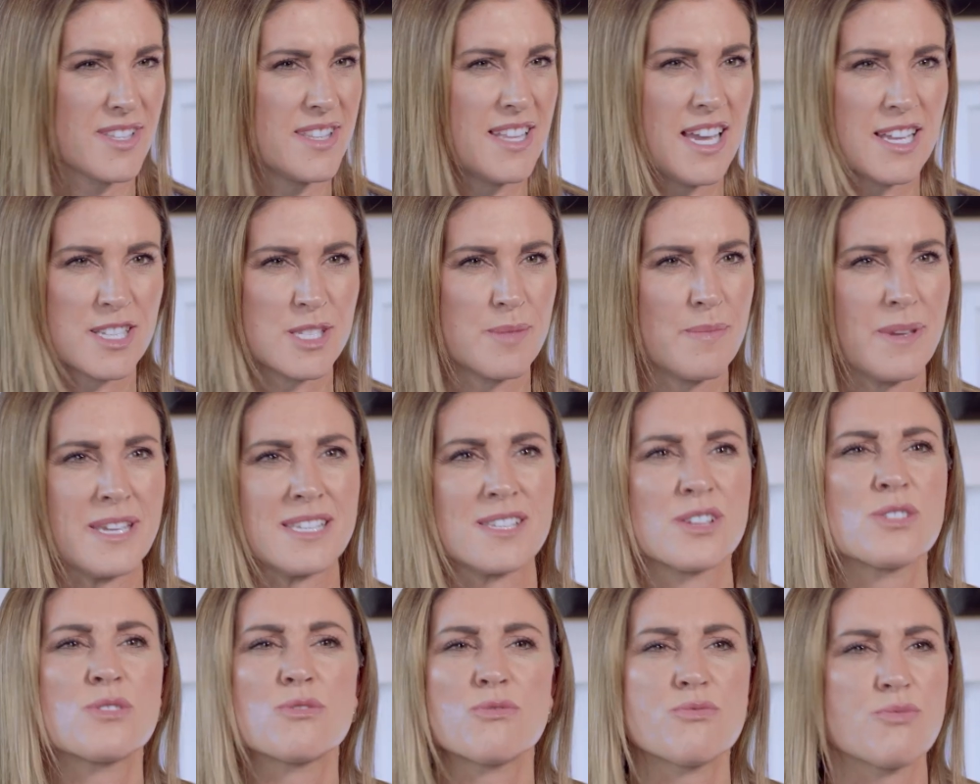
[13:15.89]
And that to me
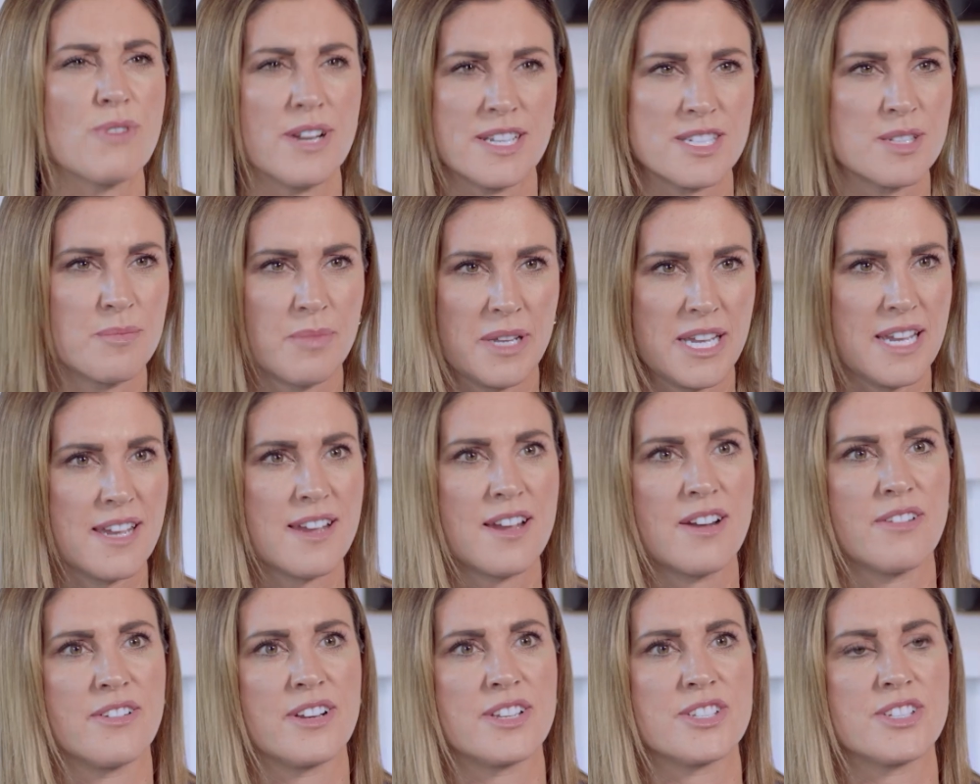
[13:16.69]
is incredibly
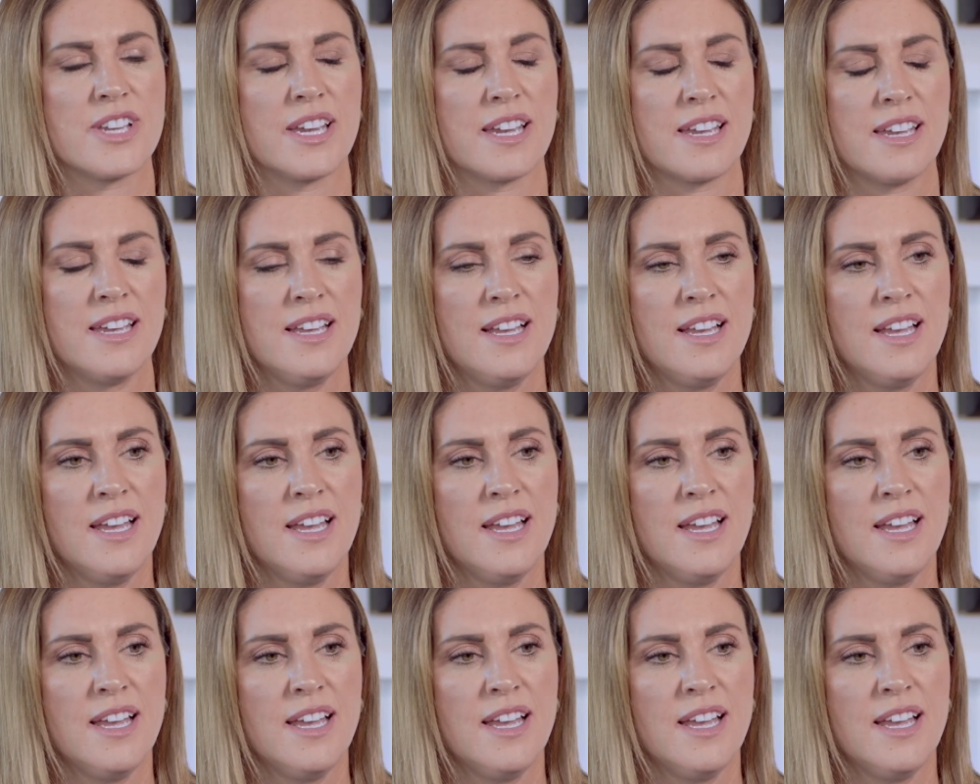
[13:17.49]
encouraging.